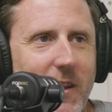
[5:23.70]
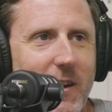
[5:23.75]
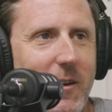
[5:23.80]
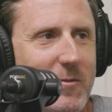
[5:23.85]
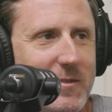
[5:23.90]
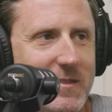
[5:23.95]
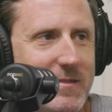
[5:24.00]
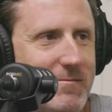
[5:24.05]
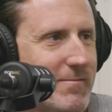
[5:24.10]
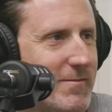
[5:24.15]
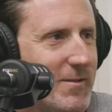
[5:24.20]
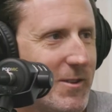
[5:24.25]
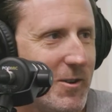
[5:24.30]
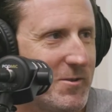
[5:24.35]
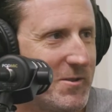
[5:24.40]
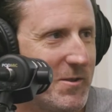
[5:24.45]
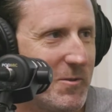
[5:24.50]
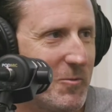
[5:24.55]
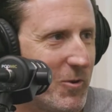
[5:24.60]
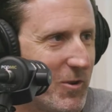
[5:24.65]
thought I was
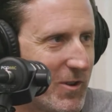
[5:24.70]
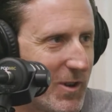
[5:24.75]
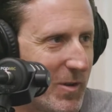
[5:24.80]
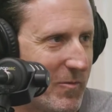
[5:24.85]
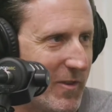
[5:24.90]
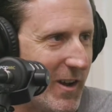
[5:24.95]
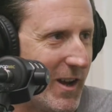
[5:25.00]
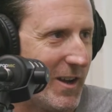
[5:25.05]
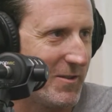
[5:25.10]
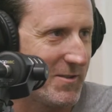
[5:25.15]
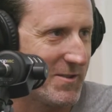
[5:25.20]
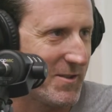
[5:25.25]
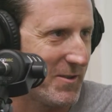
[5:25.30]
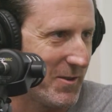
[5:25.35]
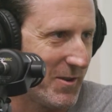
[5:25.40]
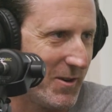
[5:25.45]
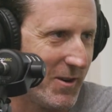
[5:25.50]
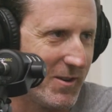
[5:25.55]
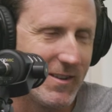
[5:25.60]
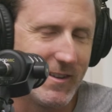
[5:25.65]
coaching the World Cup final. So,
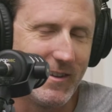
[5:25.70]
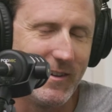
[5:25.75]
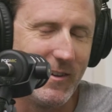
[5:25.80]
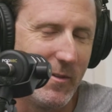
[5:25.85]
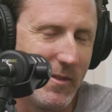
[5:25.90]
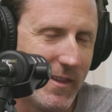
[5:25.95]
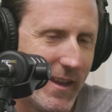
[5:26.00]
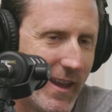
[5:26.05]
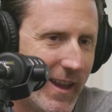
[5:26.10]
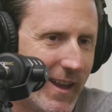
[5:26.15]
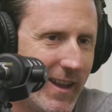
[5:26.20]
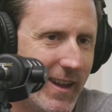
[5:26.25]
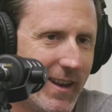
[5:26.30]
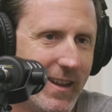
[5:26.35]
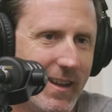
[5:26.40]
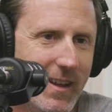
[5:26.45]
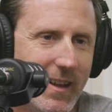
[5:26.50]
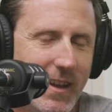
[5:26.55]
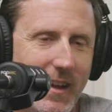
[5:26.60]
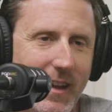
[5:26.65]

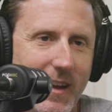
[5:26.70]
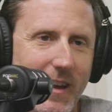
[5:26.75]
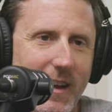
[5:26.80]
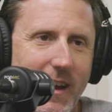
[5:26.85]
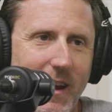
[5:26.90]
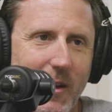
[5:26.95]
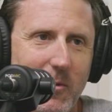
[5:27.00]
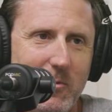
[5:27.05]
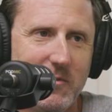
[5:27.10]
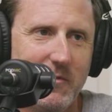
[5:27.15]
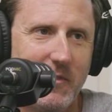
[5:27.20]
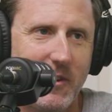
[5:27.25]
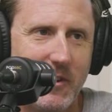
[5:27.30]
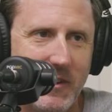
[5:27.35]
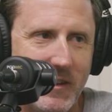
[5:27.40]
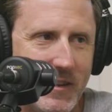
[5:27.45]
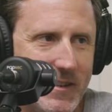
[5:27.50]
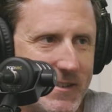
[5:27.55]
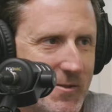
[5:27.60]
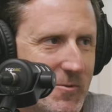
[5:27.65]
then I was
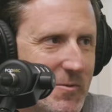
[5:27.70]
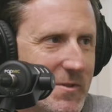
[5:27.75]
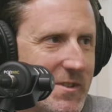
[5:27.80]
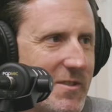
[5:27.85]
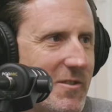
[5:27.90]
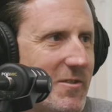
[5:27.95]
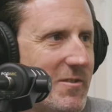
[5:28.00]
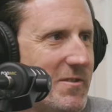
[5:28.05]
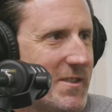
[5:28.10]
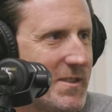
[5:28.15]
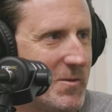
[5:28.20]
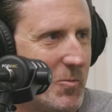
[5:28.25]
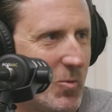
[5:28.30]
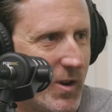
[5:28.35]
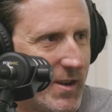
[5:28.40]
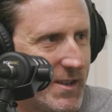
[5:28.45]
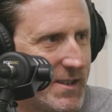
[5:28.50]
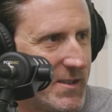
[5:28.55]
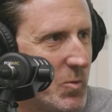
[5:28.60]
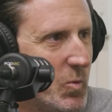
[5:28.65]
very into results and
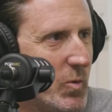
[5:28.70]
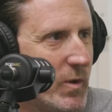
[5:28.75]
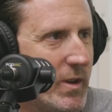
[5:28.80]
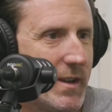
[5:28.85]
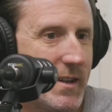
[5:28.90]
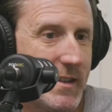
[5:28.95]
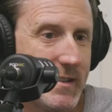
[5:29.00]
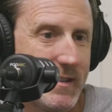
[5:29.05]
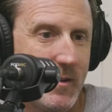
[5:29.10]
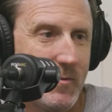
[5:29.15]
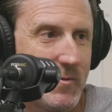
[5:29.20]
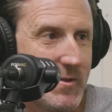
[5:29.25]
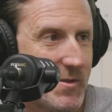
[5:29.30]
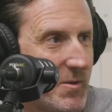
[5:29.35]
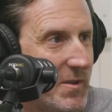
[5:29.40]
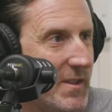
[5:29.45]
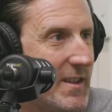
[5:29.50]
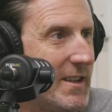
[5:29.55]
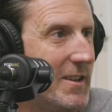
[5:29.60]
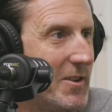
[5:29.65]
wanting to win because that was
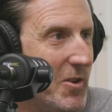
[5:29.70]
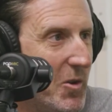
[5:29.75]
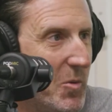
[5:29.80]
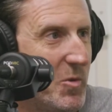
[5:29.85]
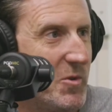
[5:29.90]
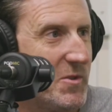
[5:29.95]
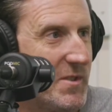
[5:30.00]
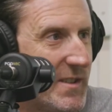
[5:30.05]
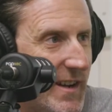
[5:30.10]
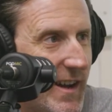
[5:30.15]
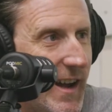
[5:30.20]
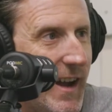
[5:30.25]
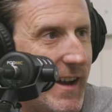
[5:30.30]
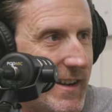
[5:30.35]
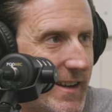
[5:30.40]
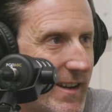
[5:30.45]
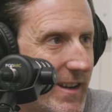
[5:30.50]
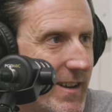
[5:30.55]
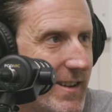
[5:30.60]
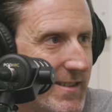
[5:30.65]
sort of the ego boost that I
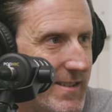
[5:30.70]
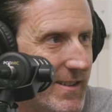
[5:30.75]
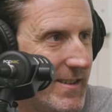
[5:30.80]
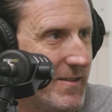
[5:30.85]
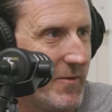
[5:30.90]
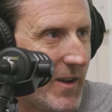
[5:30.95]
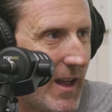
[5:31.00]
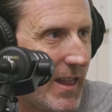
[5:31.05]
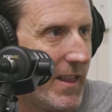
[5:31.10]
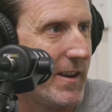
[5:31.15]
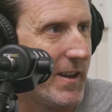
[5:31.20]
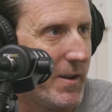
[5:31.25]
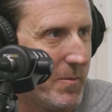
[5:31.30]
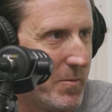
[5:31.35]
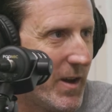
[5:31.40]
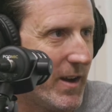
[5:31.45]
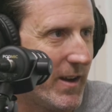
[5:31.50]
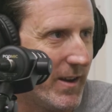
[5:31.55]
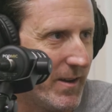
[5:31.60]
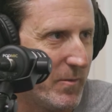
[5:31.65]
needed to validate
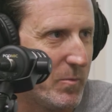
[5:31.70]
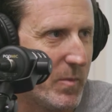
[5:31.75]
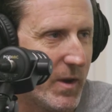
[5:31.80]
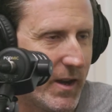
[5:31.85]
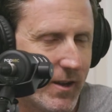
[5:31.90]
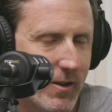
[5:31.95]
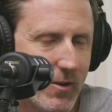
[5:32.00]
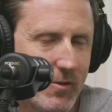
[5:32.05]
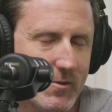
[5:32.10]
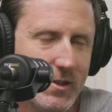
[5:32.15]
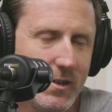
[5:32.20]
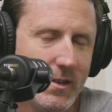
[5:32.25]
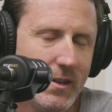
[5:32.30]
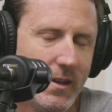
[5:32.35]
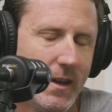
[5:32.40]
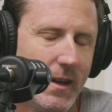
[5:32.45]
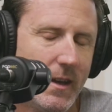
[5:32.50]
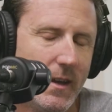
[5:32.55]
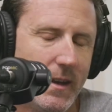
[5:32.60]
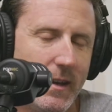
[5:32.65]
my coaching.
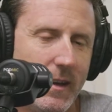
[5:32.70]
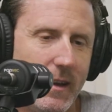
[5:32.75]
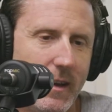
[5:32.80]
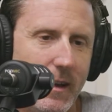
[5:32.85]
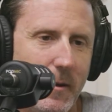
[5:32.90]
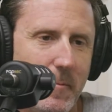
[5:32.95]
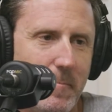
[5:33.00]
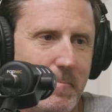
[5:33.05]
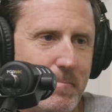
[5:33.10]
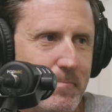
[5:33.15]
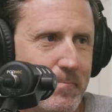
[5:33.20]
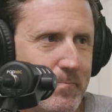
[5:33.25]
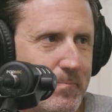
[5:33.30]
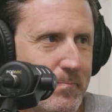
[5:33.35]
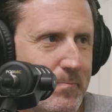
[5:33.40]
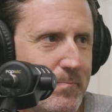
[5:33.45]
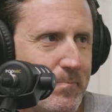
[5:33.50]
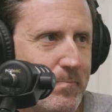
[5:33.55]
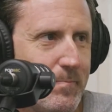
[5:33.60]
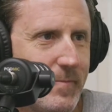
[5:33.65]
And you were 19 at
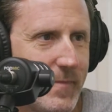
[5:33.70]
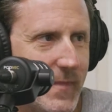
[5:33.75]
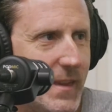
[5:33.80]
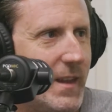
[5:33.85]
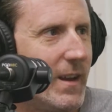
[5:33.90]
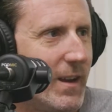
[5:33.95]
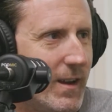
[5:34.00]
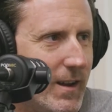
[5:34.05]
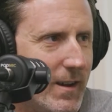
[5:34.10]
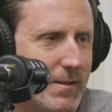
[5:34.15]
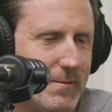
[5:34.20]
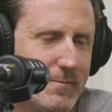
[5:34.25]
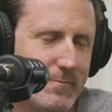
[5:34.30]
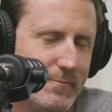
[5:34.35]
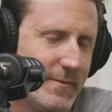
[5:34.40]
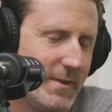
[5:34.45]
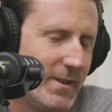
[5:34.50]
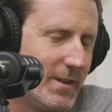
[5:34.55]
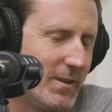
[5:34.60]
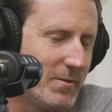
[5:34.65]
this point? Yeah. Yeah.
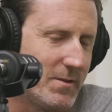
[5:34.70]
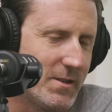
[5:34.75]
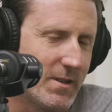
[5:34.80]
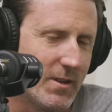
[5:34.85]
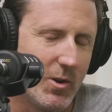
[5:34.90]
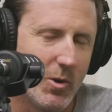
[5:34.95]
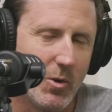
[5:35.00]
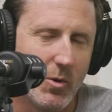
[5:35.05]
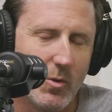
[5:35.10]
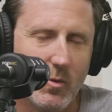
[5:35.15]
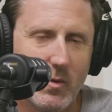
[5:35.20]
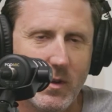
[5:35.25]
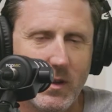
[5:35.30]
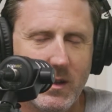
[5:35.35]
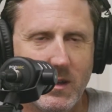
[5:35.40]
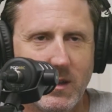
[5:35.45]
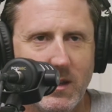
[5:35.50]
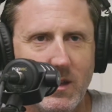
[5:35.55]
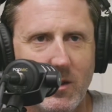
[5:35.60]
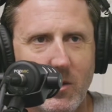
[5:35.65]
So,
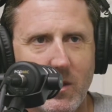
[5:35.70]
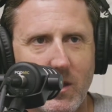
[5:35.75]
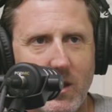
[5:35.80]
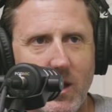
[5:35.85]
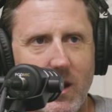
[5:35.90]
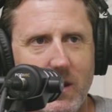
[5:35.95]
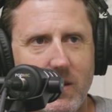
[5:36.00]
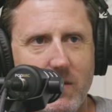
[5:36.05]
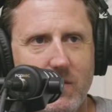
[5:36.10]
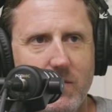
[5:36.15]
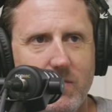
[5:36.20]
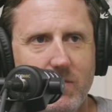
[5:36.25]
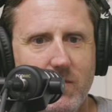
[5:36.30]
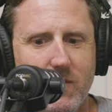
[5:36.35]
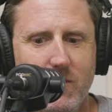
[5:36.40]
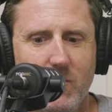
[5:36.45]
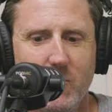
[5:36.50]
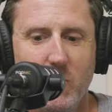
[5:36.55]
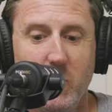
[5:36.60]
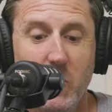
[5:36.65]
a lot of
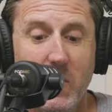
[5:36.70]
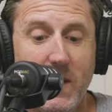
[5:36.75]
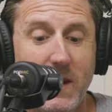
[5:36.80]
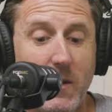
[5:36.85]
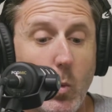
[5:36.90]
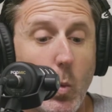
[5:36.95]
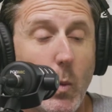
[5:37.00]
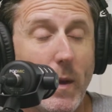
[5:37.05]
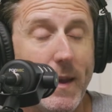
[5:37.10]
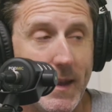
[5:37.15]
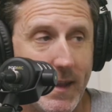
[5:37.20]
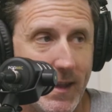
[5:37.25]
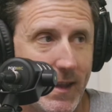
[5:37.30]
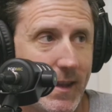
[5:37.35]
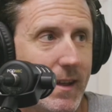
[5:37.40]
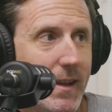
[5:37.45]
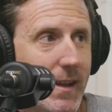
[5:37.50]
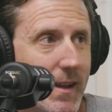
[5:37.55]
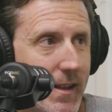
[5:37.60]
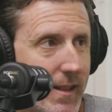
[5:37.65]

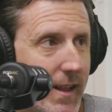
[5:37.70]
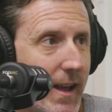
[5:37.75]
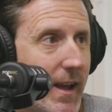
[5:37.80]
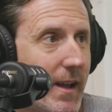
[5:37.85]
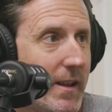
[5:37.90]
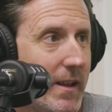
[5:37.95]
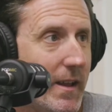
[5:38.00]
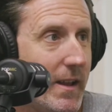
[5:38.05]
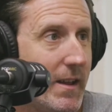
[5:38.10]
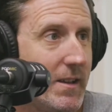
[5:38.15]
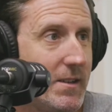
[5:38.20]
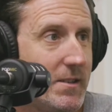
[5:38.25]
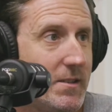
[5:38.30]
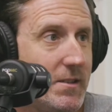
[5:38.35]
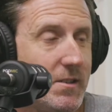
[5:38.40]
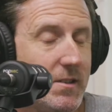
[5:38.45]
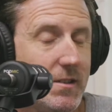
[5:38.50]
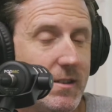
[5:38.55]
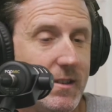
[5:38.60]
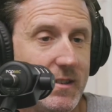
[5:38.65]
winning at that
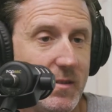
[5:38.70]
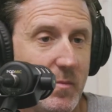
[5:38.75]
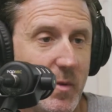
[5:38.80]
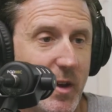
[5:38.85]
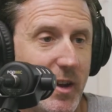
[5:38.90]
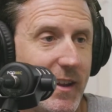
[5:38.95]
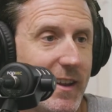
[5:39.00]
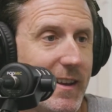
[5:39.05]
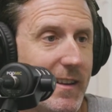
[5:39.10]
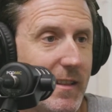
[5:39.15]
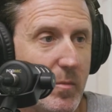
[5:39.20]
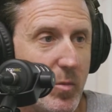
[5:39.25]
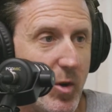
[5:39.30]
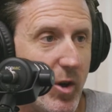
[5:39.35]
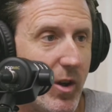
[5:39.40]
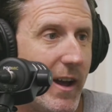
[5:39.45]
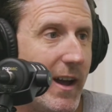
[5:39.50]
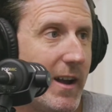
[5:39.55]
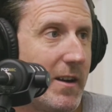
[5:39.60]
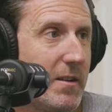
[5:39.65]
age is about getting the
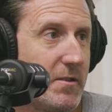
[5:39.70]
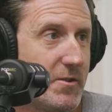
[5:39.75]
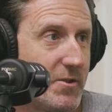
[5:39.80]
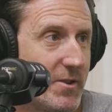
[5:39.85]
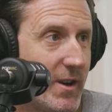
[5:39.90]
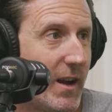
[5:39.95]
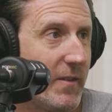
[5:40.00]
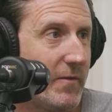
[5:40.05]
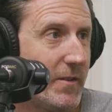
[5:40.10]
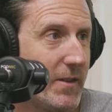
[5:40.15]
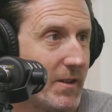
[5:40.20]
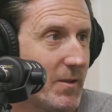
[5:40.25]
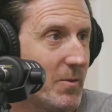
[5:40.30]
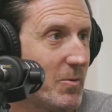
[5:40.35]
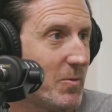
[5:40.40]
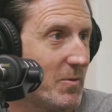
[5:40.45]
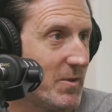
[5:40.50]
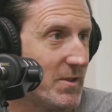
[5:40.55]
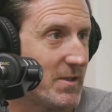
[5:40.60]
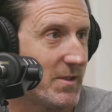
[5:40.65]
ball out of the traffic,
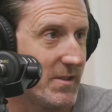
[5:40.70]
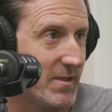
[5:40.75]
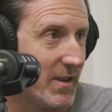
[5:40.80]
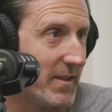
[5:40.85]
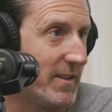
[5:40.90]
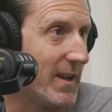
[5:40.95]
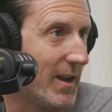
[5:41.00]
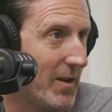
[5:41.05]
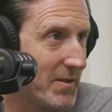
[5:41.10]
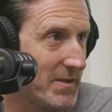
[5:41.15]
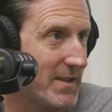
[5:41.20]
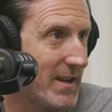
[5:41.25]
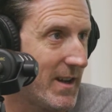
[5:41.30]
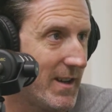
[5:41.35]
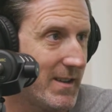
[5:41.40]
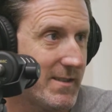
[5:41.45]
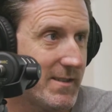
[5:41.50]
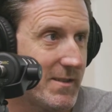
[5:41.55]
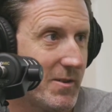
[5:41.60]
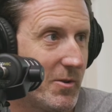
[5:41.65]
which is on the
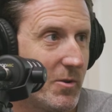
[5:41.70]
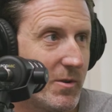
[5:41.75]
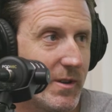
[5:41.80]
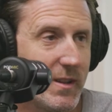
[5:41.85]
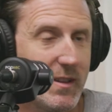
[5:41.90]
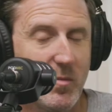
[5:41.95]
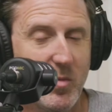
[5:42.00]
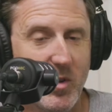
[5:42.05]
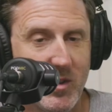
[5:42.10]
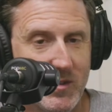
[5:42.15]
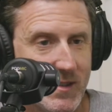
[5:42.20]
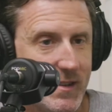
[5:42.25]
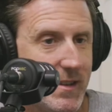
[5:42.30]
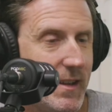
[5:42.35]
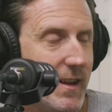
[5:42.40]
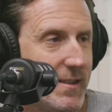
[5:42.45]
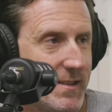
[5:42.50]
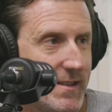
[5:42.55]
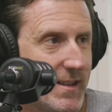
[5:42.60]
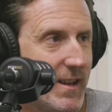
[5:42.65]
outside. So get the ball to
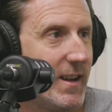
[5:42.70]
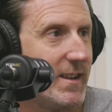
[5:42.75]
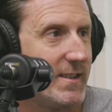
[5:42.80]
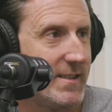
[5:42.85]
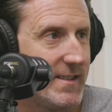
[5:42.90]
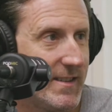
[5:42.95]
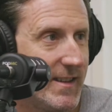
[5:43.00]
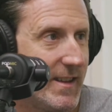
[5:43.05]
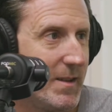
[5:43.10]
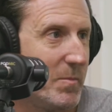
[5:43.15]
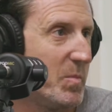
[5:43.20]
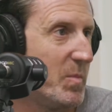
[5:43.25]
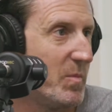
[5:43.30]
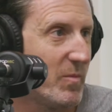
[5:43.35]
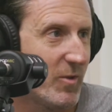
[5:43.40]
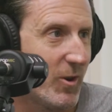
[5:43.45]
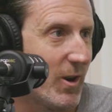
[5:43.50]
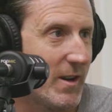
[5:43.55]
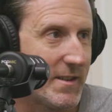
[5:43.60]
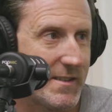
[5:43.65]
the outsides and then
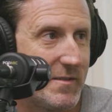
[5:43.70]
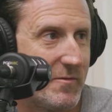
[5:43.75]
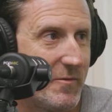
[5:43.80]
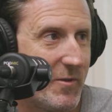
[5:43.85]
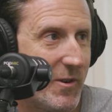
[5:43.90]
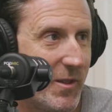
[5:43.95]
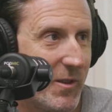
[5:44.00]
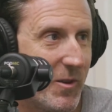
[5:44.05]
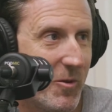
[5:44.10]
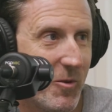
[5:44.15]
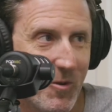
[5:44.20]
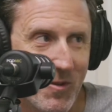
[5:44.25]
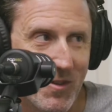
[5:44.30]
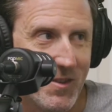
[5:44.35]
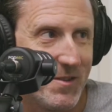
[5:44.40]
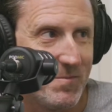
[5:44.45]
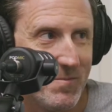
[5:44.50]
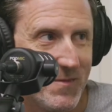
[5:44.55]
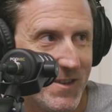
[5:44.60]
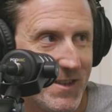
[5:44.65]
cross it in front of the goal
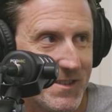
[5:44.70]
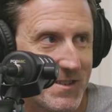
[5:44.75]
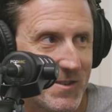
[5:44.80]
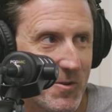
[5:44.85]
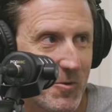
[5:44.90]
and